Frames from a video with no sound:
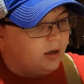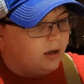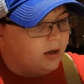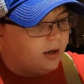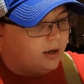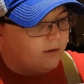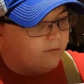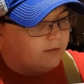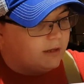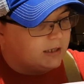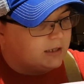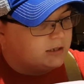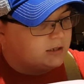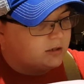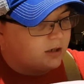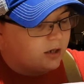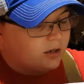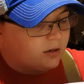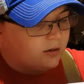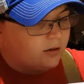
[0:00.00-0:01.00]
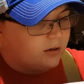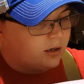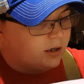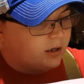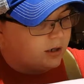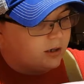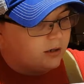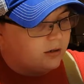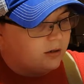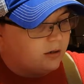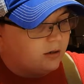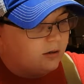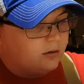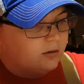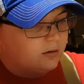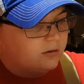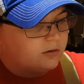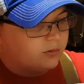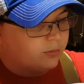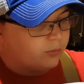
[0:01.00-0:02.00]
They'd soldered
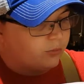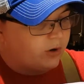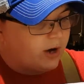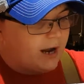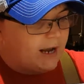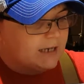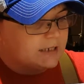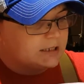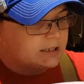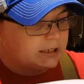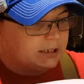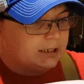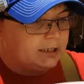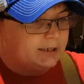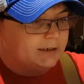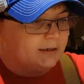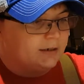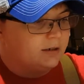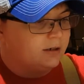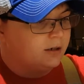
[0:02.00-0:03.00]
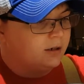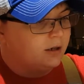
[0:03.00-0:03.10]
some brass in here,